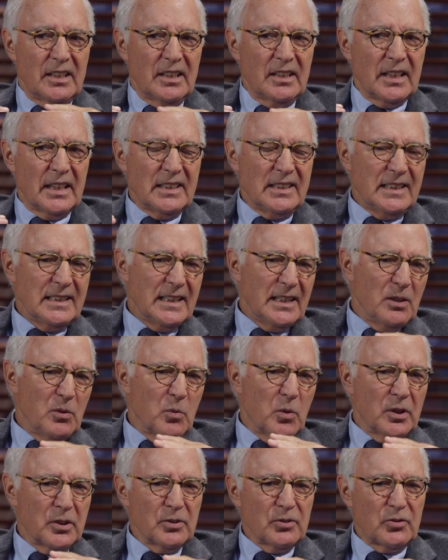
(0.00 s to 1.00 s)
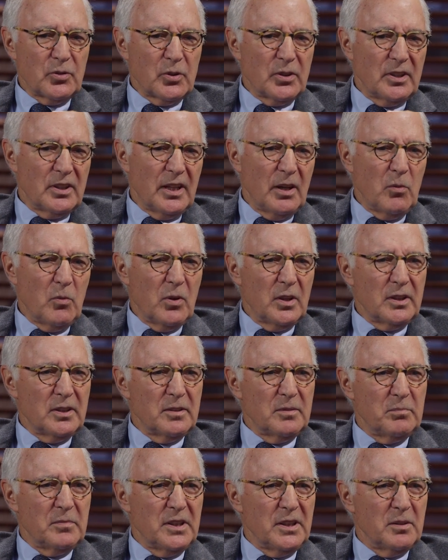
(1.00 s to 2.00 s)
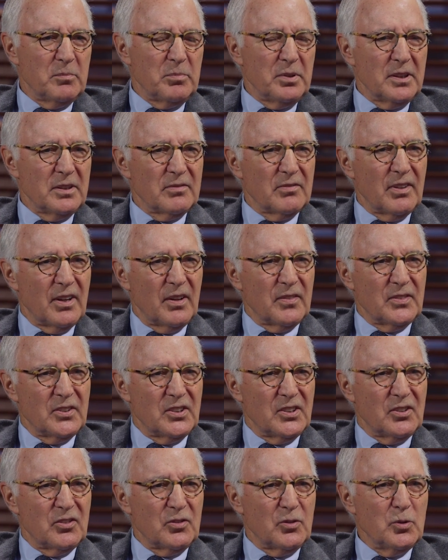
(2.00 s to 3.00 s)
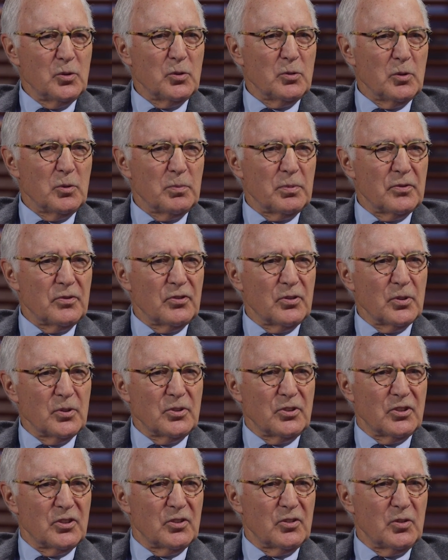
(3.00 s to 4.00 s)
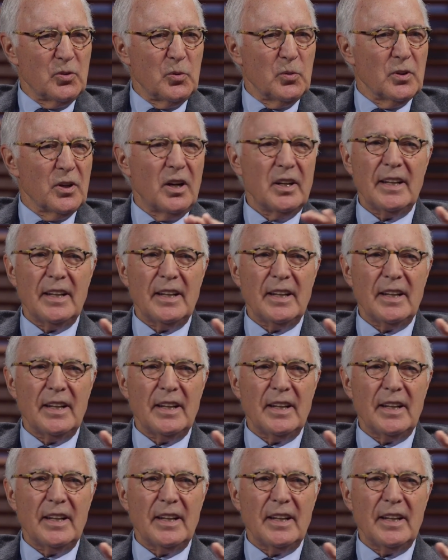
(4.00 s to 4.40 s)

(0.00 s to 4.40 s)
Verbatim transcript: 1981 or so. They wanted me to be involved in this new group of surgeons who were